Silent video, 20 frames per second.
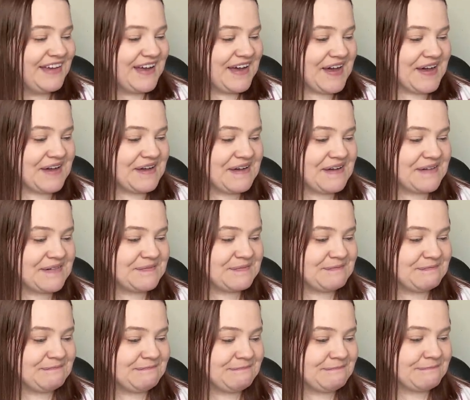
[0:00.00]
um,
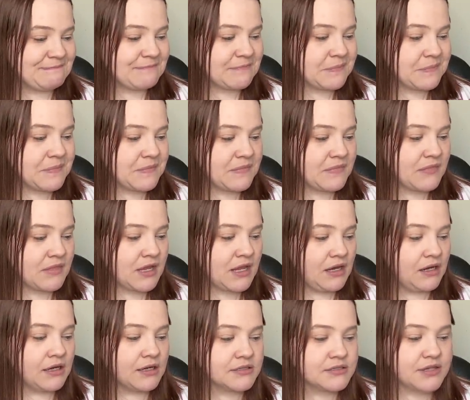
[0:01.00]

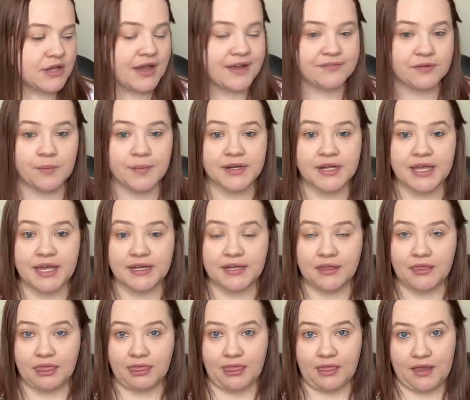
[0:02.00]
I saw everybody
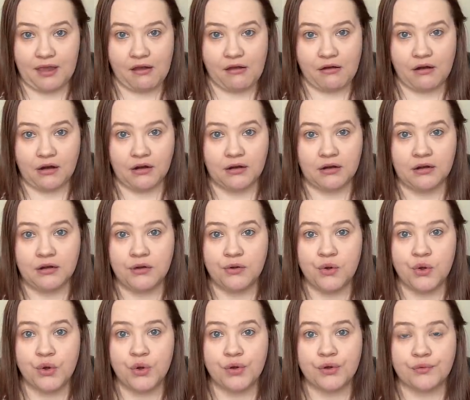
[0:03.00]
getting their
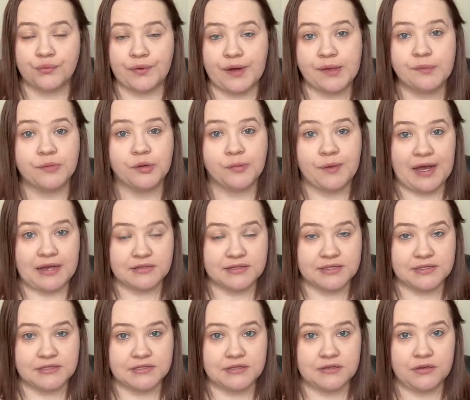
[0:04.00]
rainbow
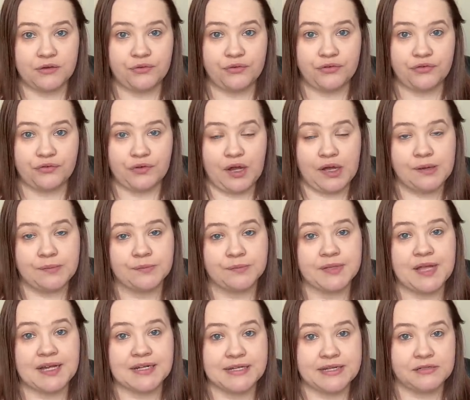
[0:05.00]
boxes from
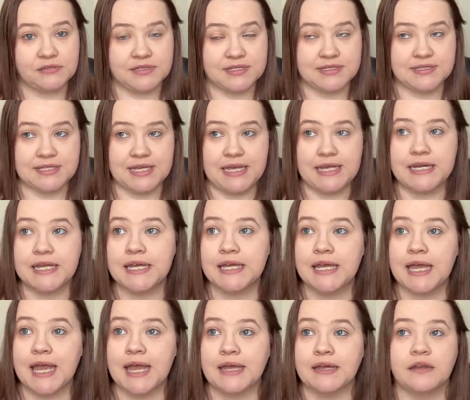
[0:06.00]
Black Needle Society,
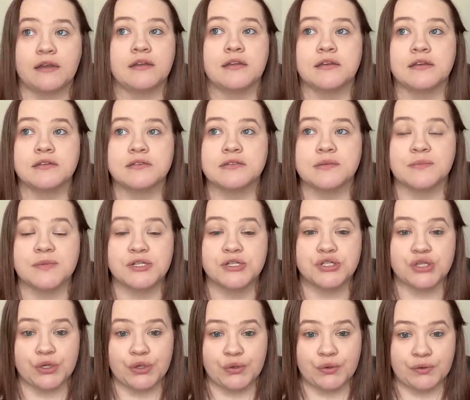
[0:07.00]
and somebody
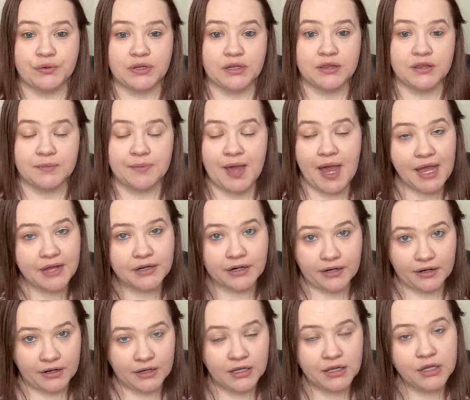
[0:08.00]
showed the
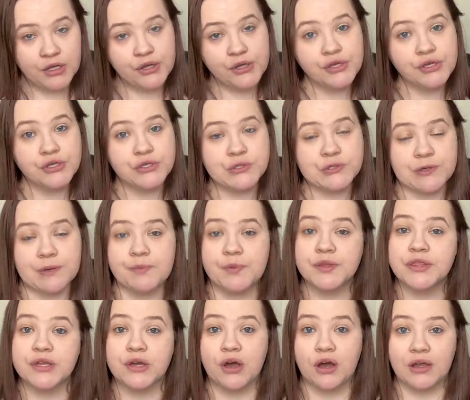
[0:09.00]
pattern. So I put
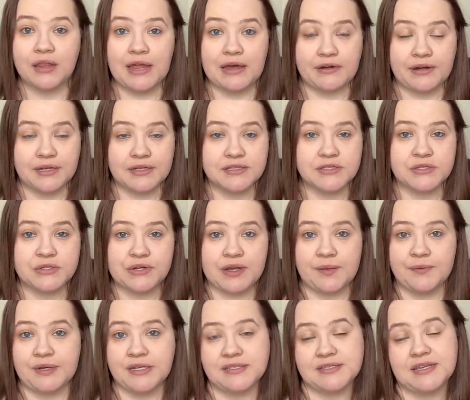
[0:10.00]
the call out on Instagram
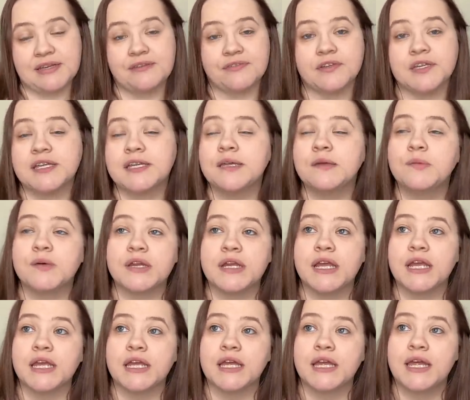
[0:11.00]
and I said, if
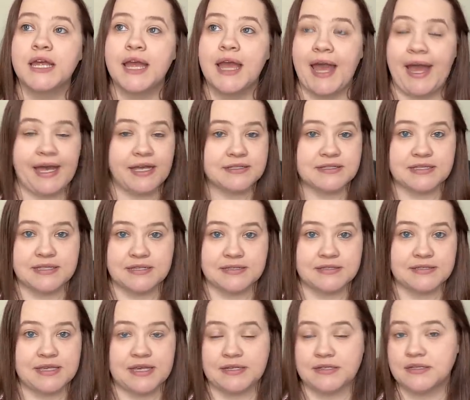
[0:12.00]
anybody has
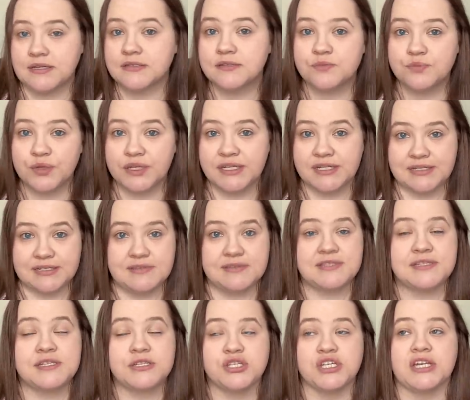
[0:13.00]
this and doesn't plan to
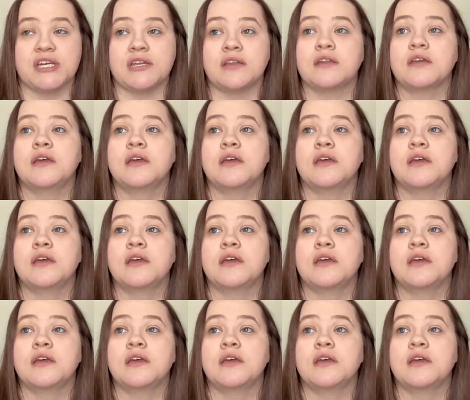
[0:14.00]
stitch it,